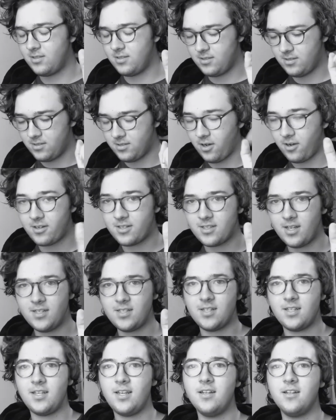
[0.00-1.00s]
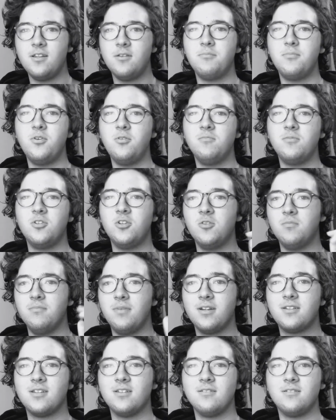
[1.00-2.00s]
Darkseid's at the end of the boom tube,
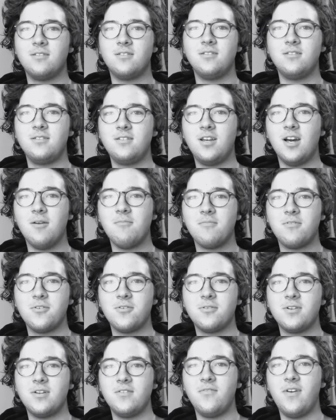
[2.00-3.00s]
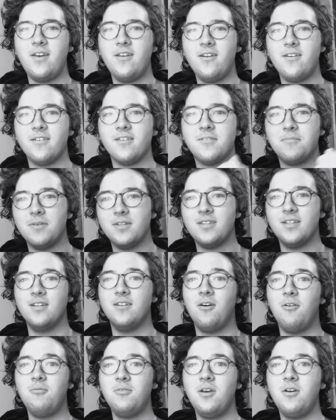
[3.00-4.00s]
about to come through and invade Earth, but then
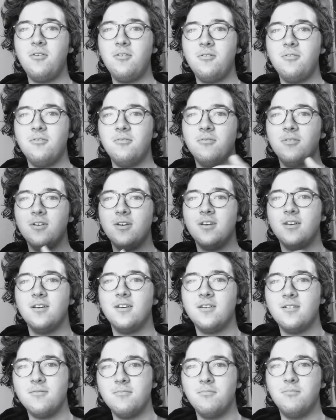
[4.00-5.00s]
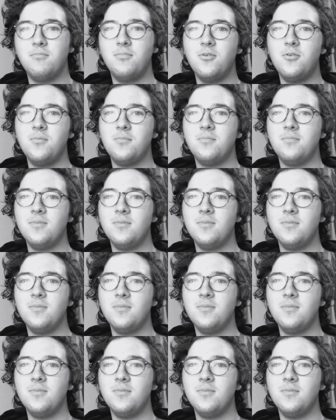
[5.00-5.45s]
oh no, boop,